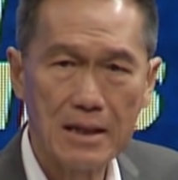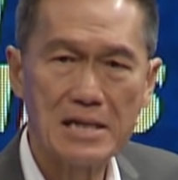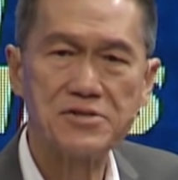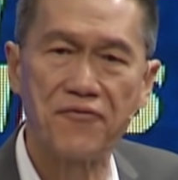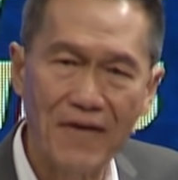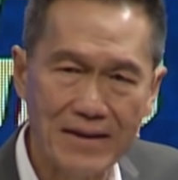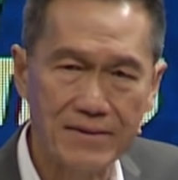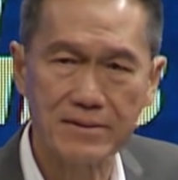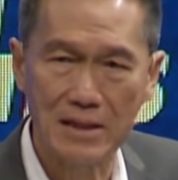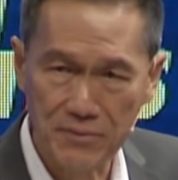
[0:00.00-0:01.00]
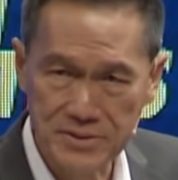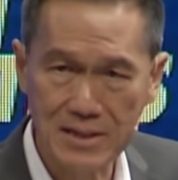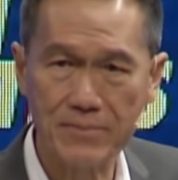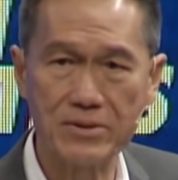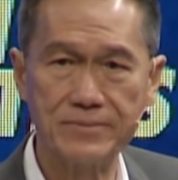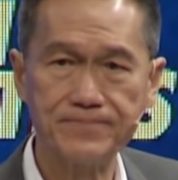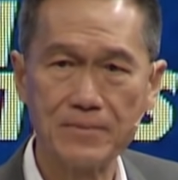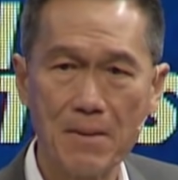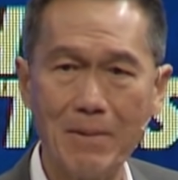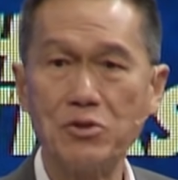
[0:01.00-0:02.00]
It is faith that will save you.
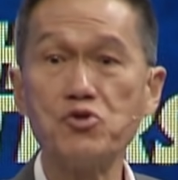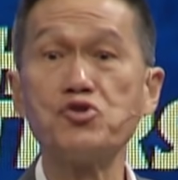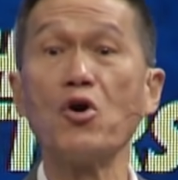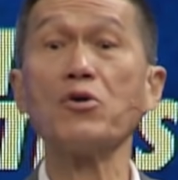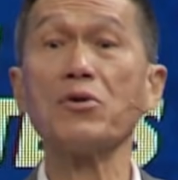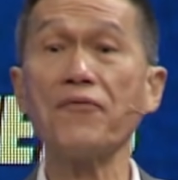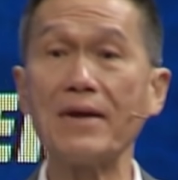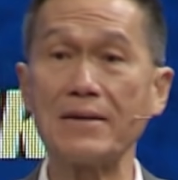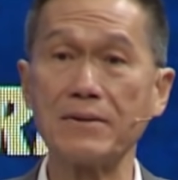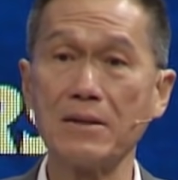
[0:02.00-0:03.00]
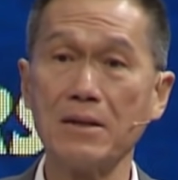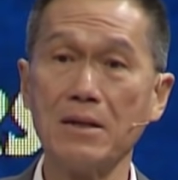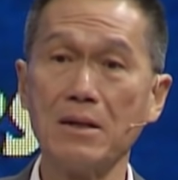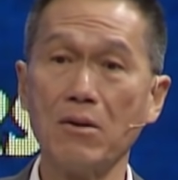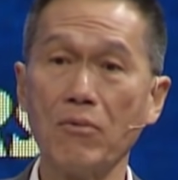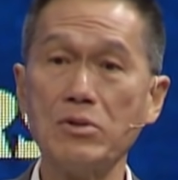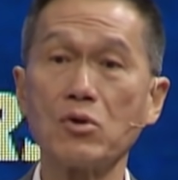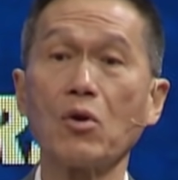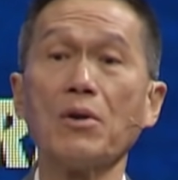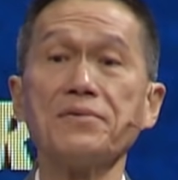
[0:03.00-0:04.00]
But you show your faith when
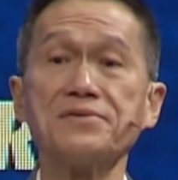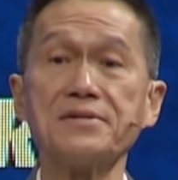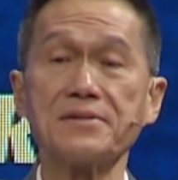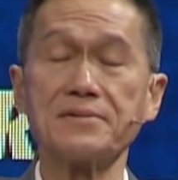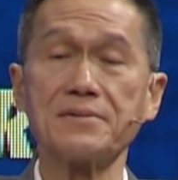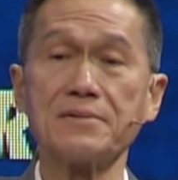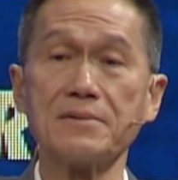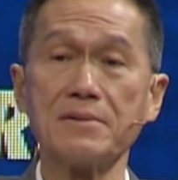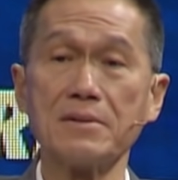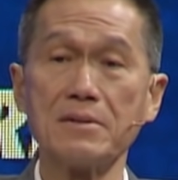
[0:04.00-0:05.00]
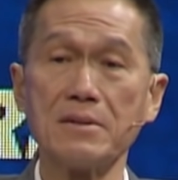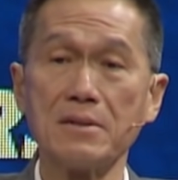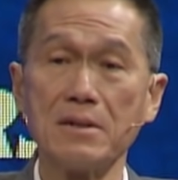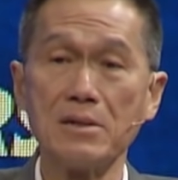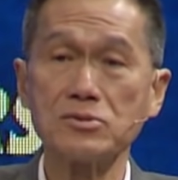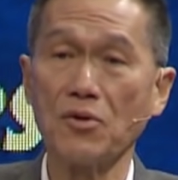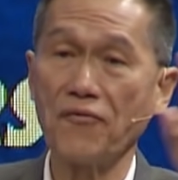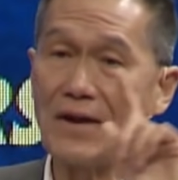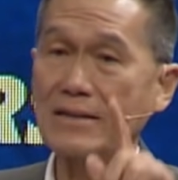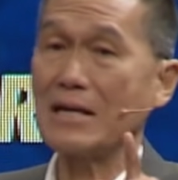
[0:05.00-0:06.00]
you call on Jesus. So
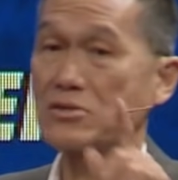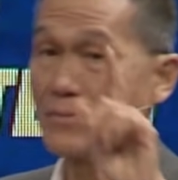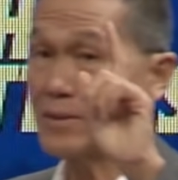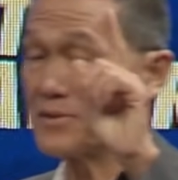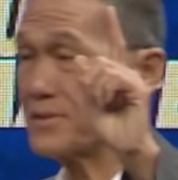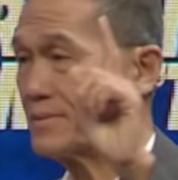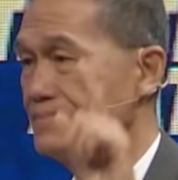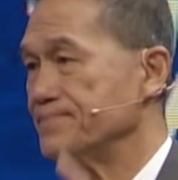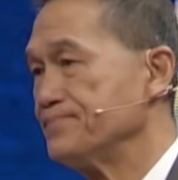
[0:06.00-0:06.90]
faith has to be received.